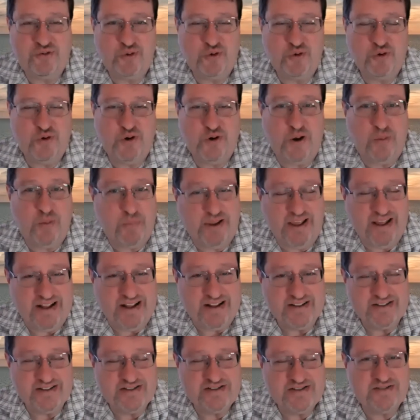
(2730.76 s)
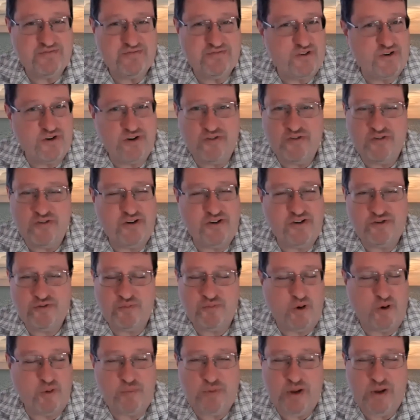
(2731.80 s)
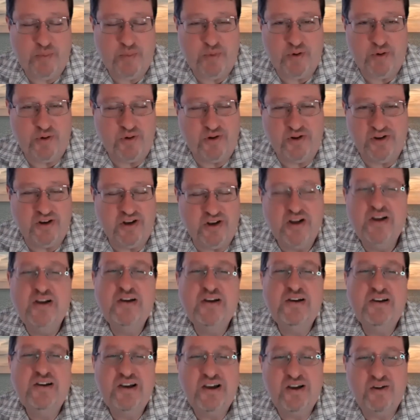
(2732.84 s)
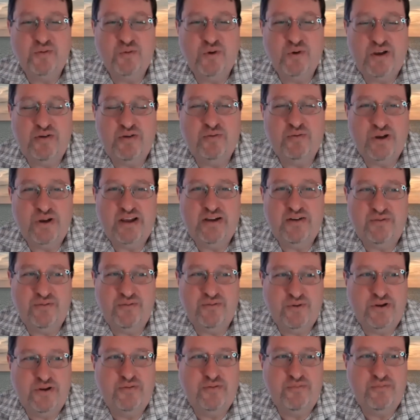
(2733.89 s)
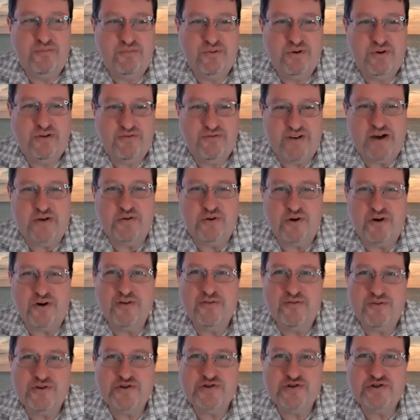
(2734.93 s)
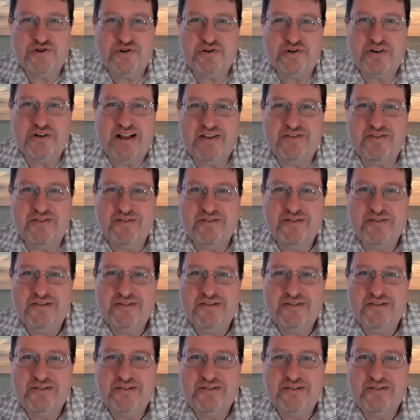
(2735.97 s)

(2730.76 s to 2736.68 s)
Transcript: you're up against, very, very smart people. And we found our first year class.